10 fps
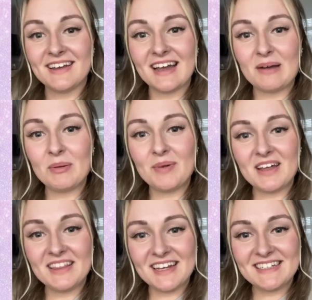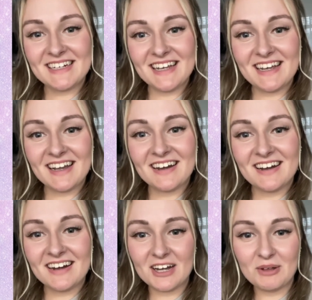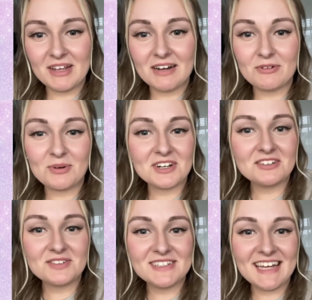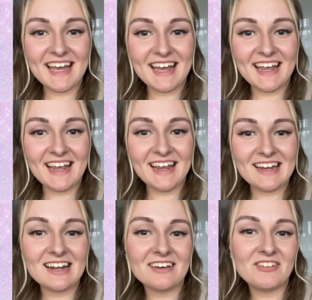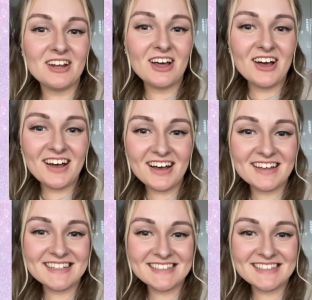Happy birthday, Shanika. Hope you have a wonderful day. Love you lot.